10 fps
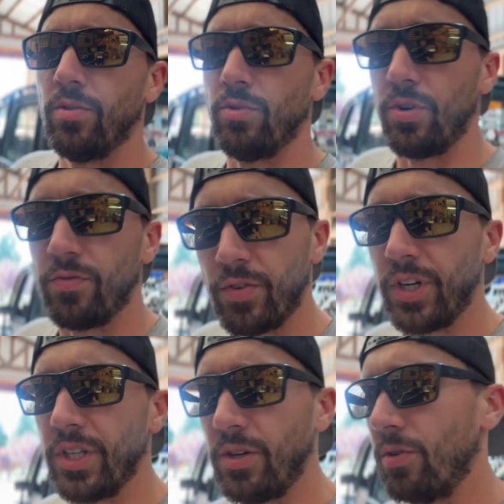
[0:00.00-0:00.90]
road
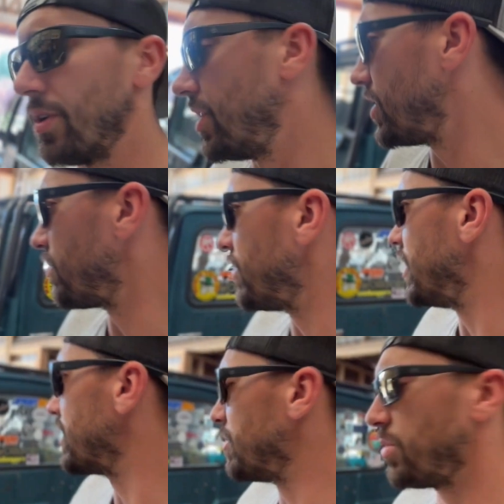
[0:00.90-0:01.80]
friendly, where this one
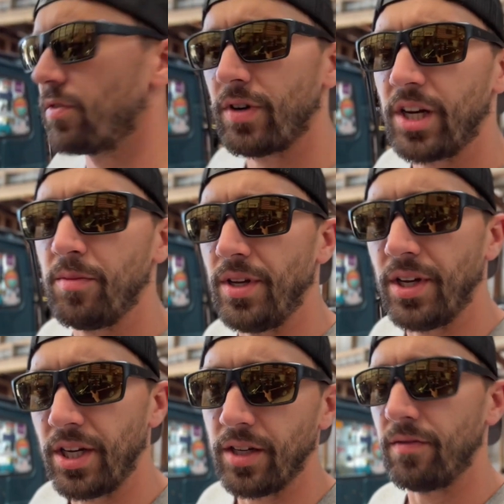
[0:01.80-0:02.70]
doesn't provide me
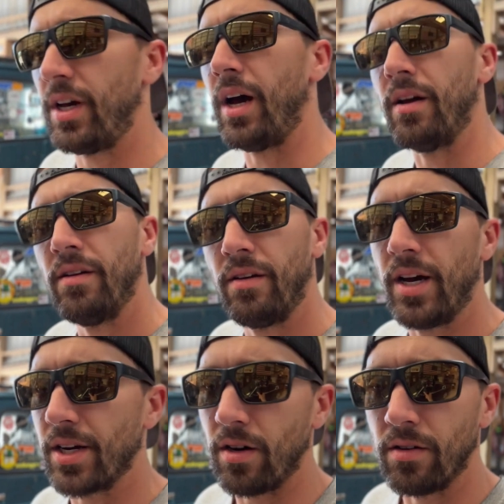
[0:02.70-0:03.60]
any of that
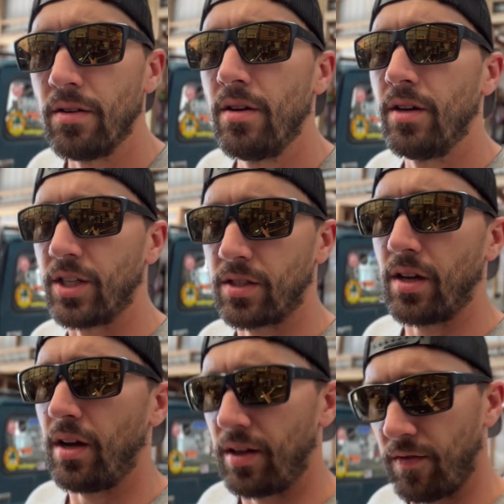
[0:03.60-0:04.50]
at all. It's
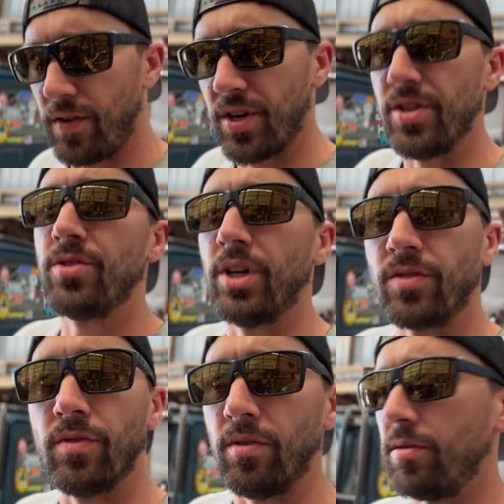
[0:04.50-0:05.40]
very
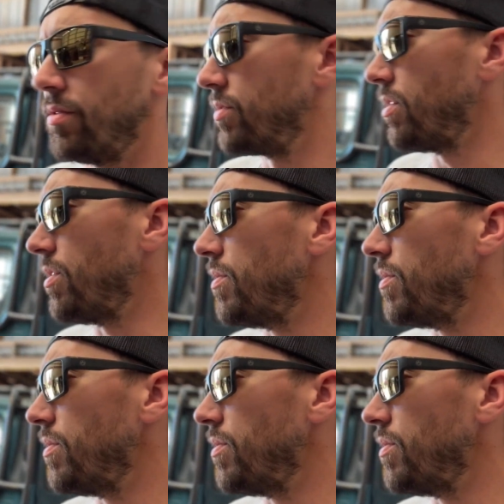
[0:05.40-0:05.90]
stressful. So